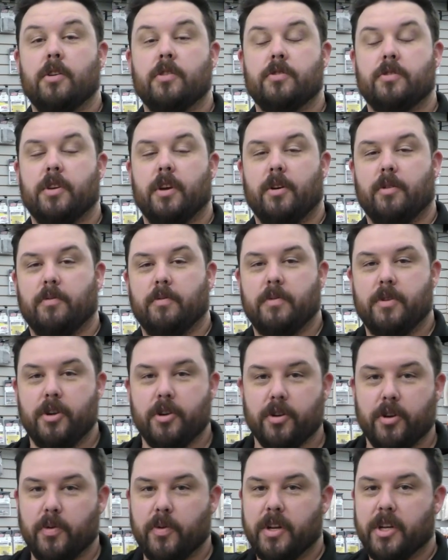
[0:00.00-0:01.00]
So,
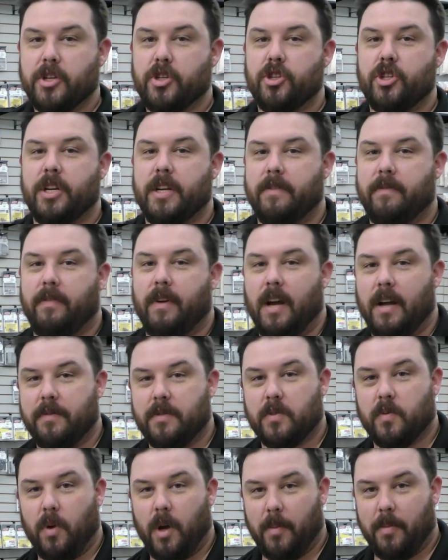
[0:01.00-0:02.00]
you're doing a Gen
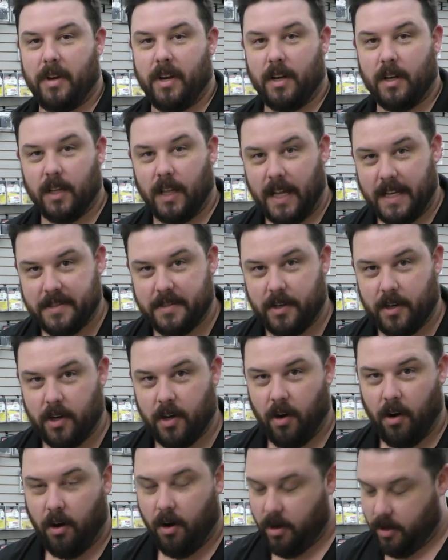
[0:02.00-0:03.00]
5 swap on a classic
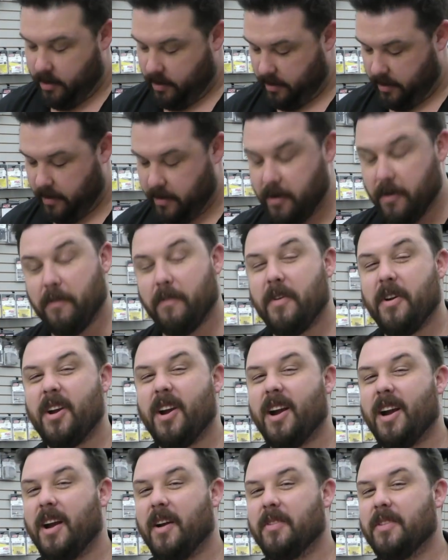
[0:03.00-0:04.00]
car, you're
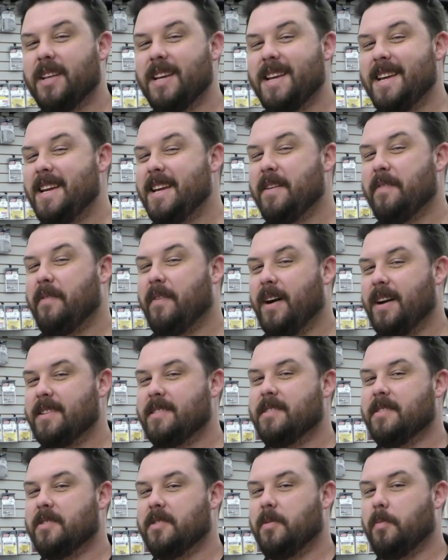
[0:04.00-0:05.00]
figuring out the EFI
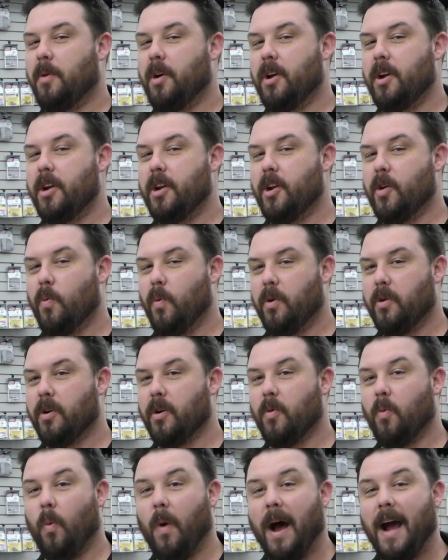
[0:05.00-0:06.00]
system on it, and you're
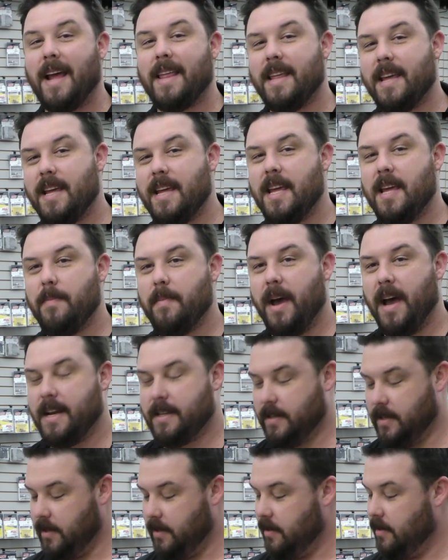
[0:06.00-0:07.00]
wondering why they keep
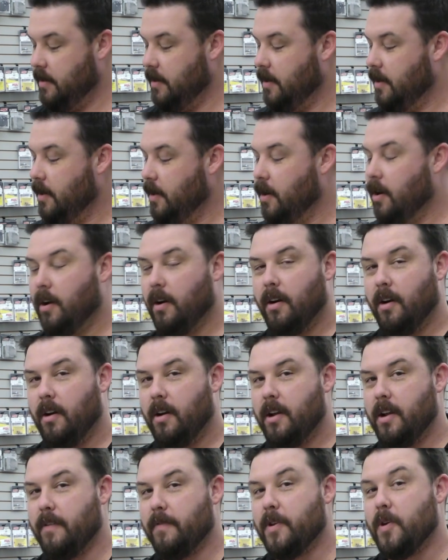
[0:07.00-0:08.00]
asking
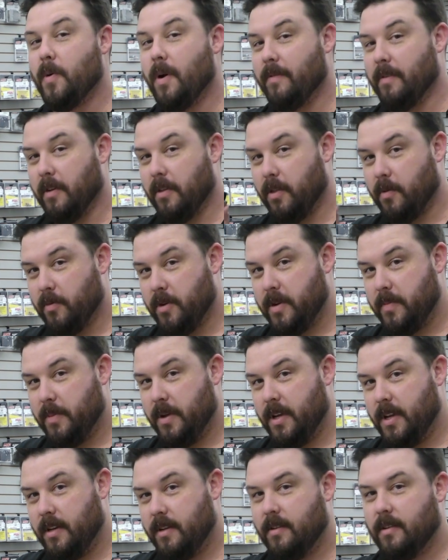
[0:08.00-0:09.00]
if you have a
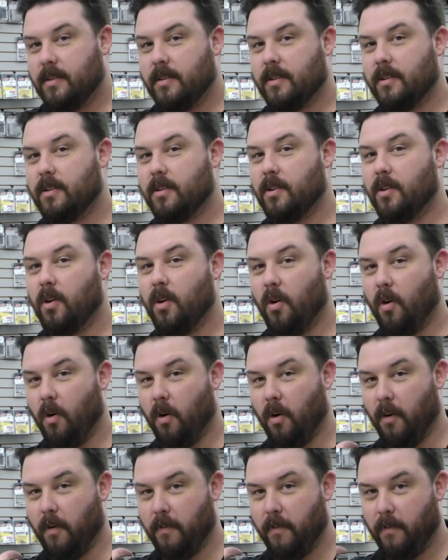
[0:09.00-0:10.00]
3-pin
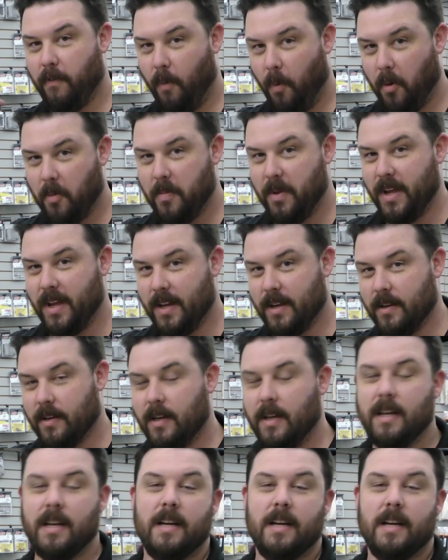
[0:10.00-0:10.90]
or a 4-pin